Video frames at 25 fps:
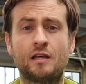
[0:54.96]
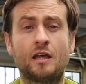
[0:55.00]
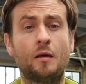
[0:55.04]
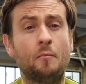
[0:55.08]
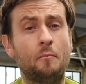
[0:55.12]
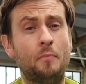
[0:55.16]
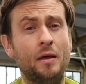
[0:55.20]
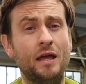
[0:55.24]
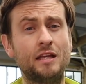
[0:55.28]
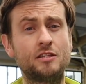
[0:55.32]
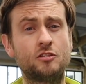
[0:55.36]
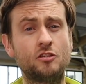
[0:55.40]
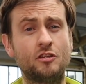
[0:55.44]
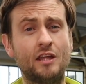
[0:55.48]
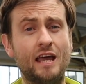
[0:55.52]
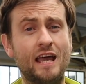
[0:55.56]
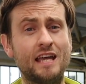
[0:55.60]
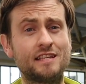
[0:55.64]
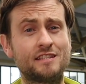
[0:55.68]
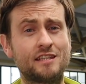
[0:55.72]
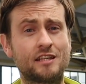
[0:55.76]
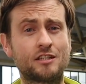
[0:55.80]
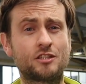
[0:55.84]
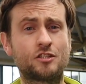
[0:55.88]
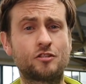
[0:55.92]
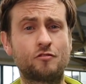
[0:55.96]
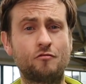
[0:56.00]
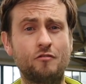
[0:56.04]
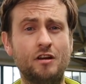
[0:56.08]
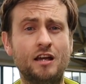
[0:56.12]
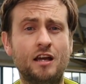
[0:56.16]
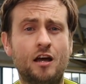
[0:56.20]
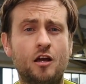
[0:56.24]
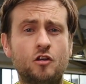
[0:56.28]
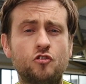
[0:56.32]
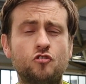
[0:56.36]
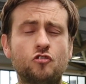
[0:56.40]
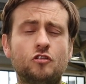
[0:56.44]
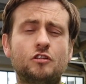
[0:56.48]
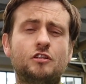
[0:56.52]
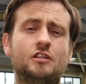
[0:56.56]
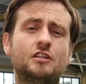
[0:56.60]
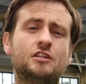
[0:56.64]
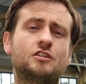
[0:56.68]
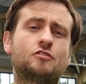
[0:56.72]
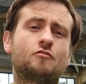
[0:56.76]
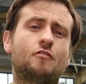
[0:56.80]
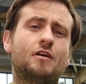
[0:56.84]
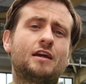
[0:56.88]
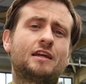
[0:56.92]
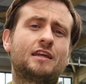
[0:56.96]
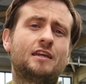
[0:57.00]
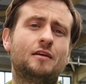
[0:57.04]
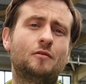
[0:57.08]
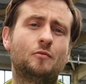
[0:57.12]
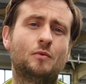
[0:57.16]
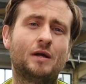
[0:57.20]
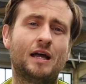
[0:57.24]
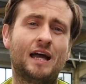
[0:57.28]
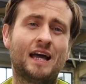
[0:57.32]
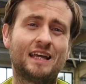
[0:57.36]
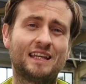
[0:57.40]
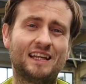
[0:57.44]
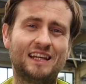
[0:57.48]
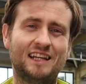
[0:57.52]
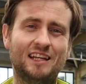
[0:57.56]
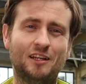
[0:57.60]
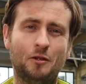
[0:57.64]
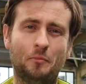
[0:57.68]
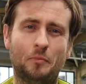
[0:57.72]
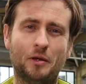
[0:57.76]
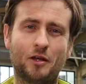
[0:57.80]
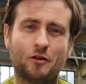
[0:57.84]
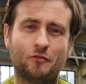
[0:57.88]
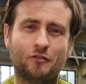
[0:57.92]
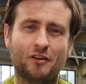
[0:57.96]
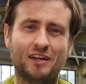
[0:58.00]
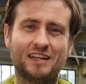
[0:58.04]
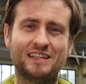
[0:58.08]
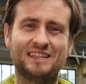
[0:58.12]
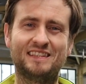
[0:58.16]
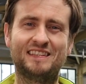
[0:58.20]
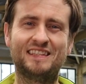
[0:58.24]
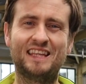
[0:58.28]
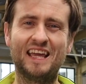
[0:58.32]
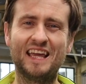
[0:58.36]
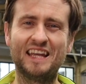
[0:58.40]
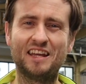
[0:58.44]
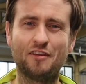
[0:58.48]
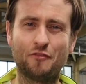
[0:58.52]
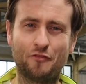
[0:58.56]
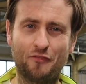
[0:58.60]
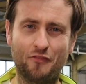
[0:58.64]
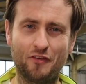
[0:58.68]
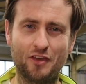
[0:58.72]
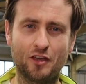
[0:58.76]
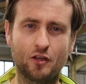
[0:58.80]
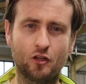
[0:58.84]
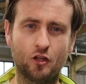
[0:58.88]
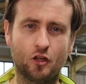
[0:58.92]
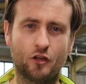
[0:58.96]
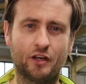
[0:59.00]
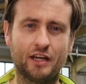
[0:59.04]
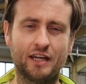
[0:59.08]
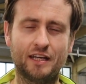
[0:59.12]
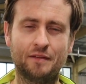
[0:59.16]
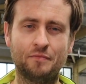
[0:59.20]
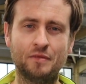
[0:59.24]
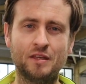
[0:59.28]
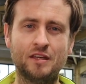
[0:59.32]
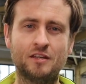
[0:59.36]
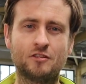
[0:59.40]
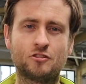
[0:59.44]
Compared to the CX400, this racket had a little bit of a deader feel on it,